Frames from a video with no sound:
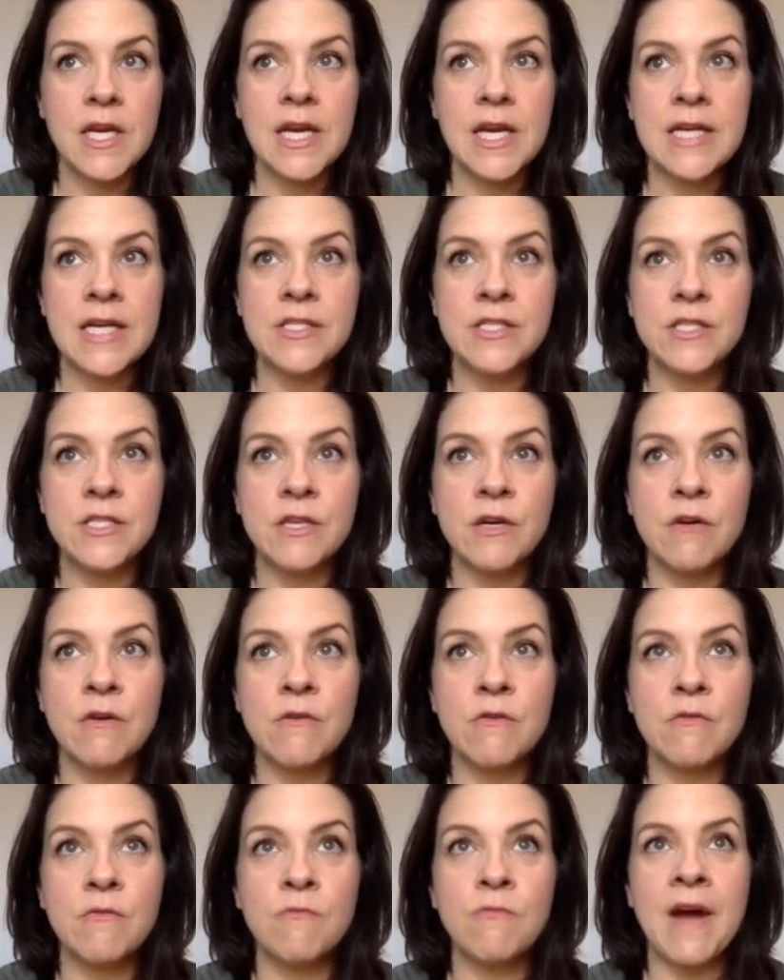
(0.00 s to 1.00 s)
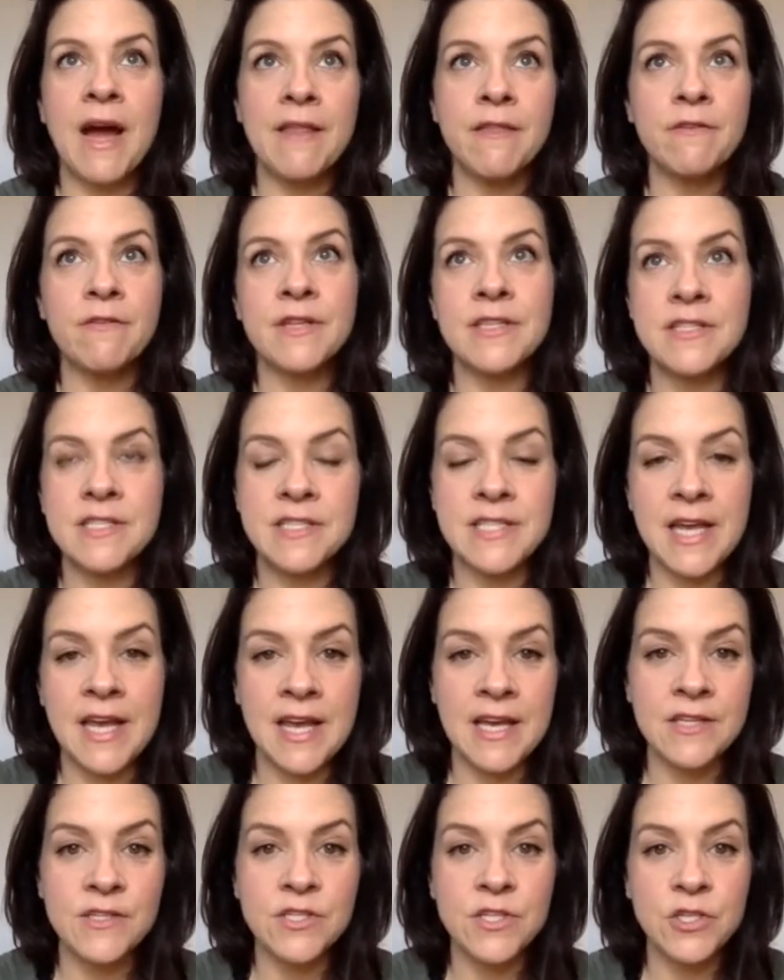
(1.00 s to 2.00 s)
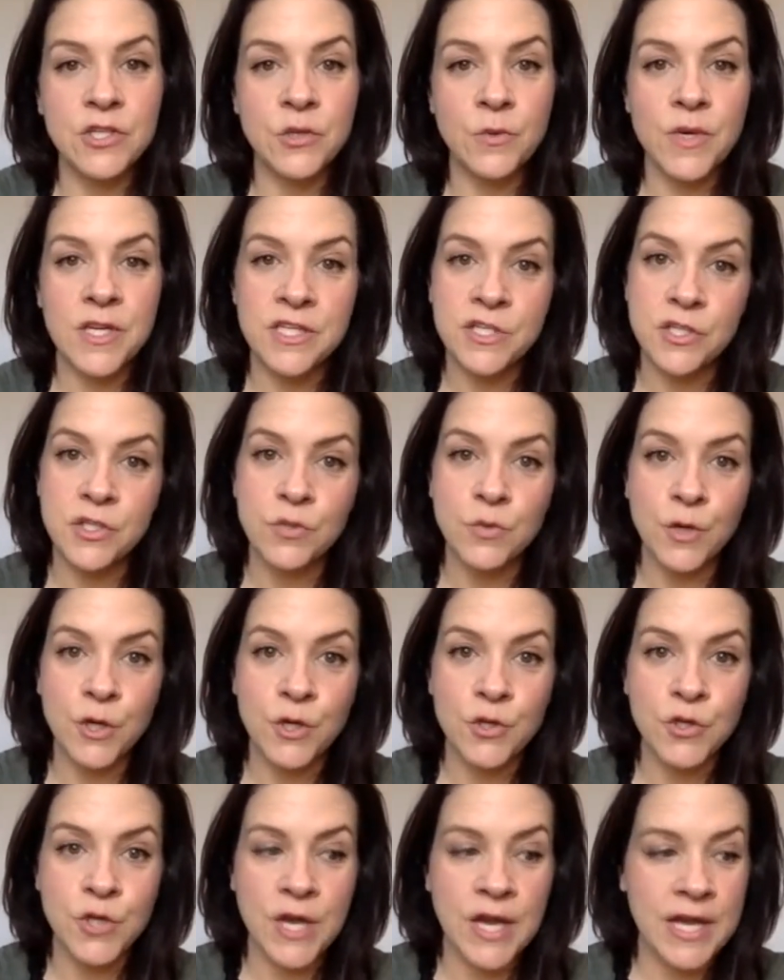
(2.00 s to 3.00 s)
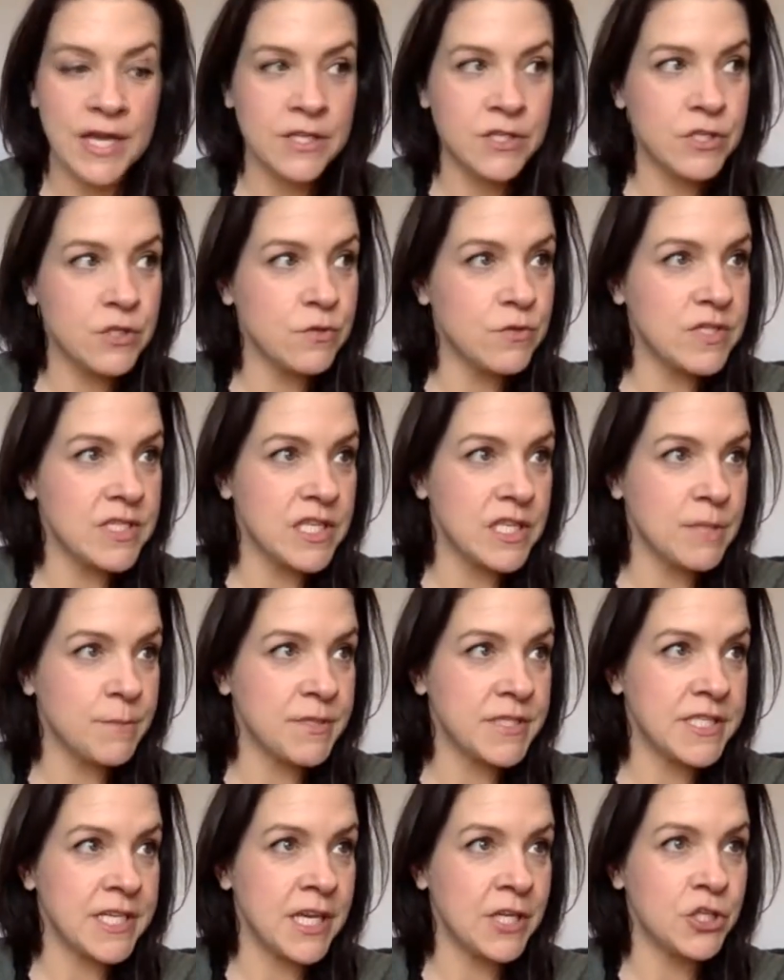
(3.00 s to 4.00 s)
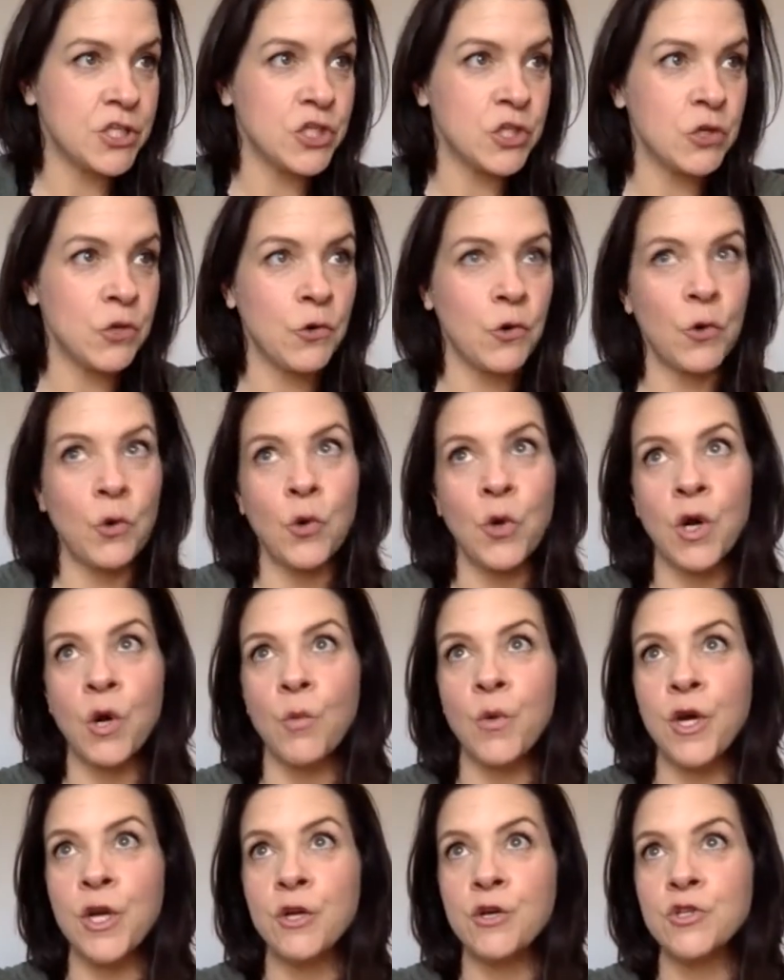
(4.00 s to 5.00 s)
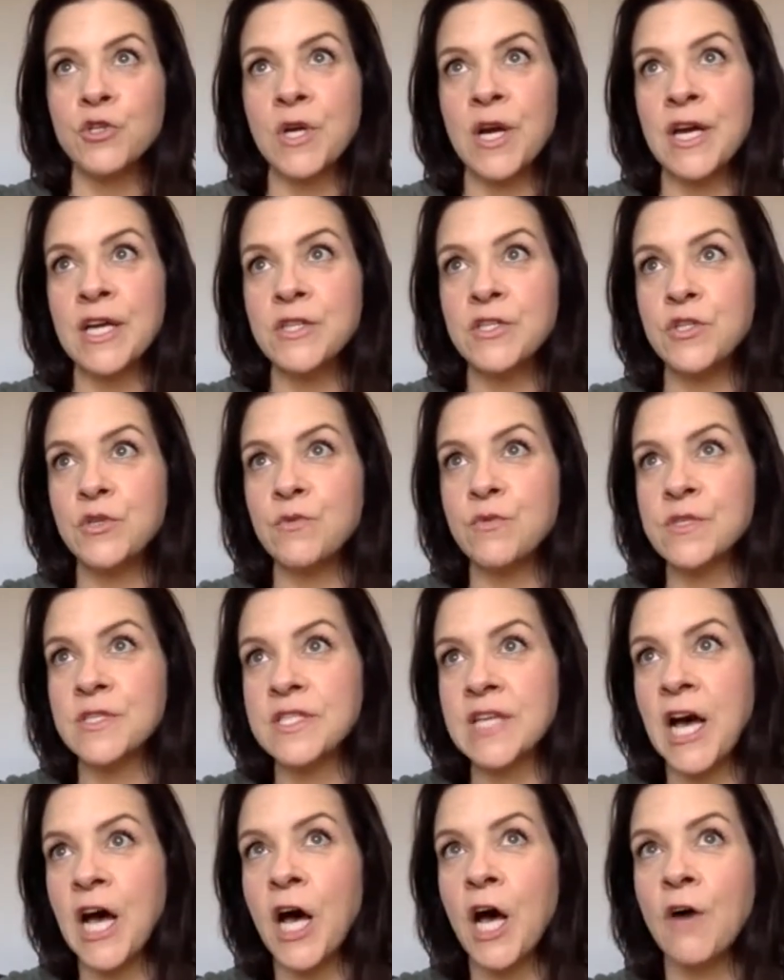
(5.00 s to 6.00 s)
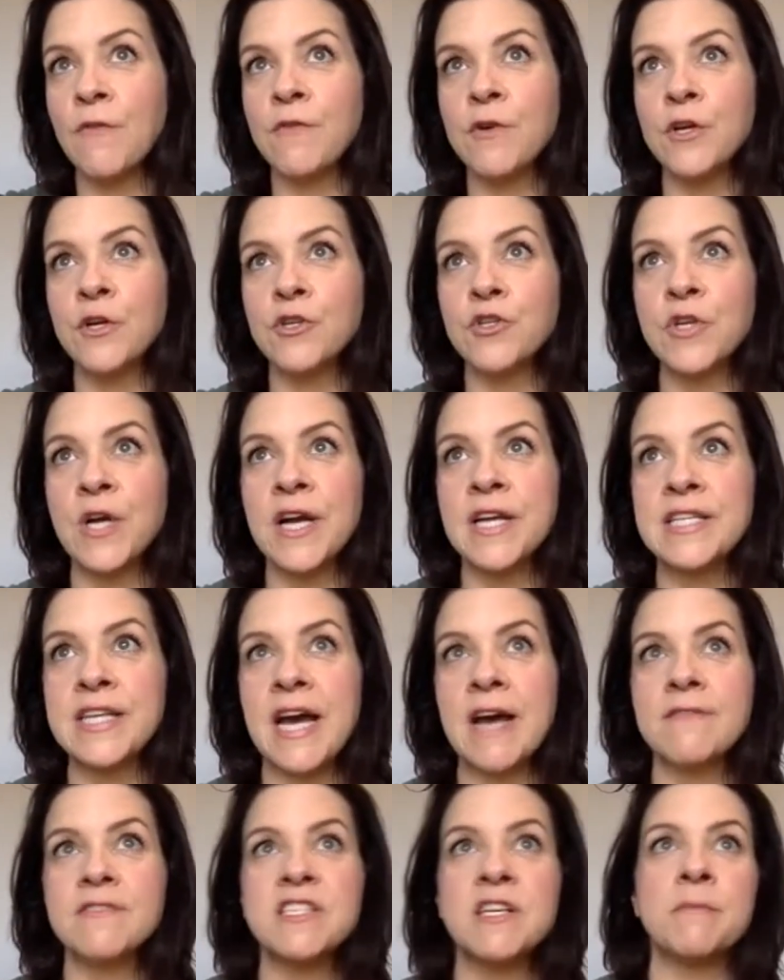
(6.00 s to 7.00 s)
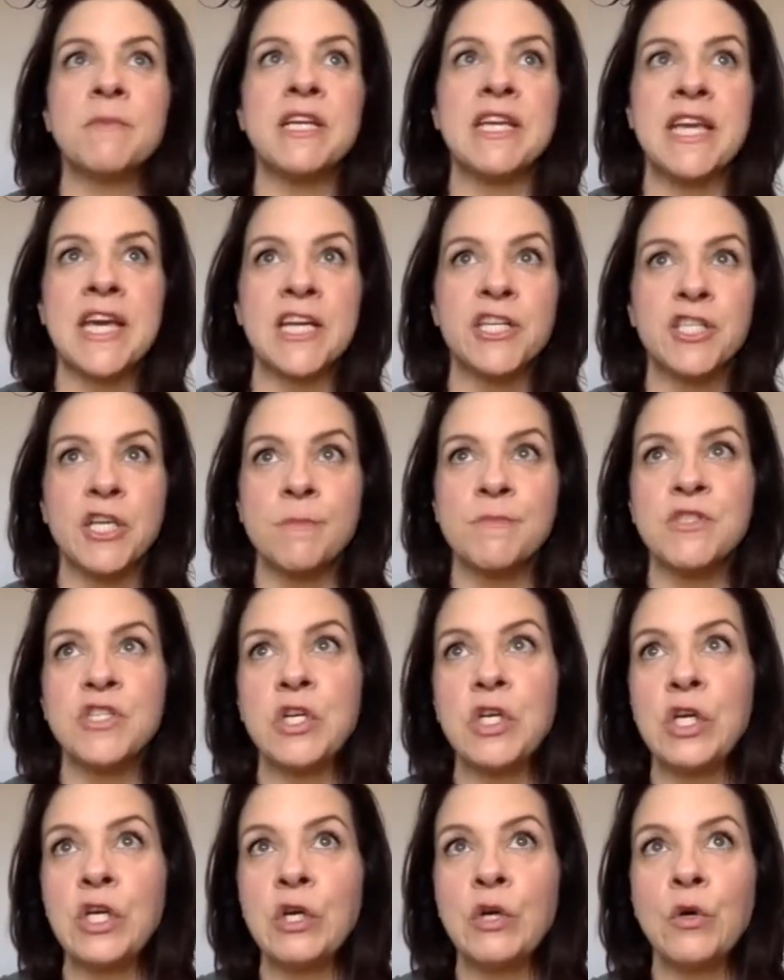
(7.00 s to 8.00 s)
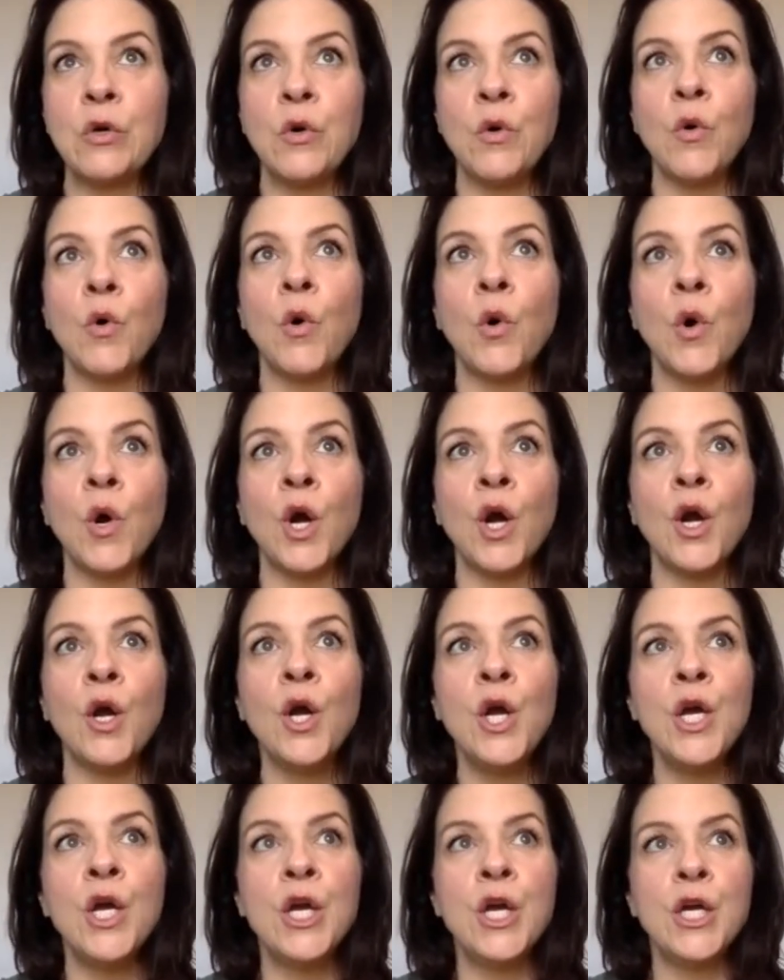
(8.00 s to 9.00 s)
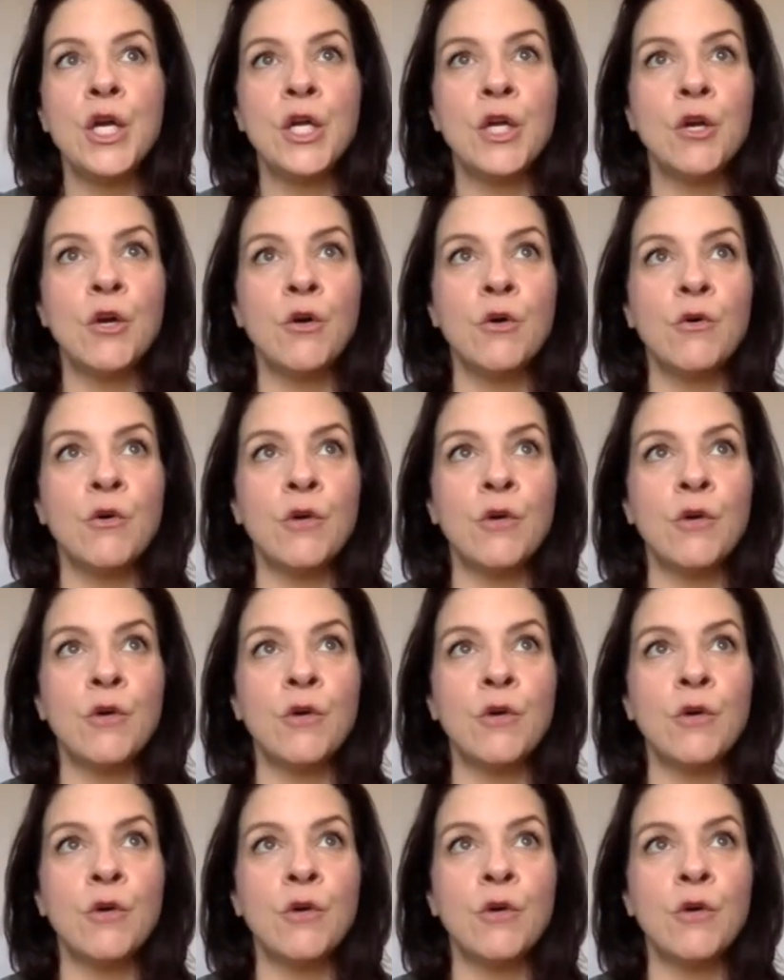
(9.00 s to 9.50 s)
And so rather than staying in situations where you're trying to see the potential, or where you're trying to resolve, or you're trying to have somebody catch up to you, or, you know,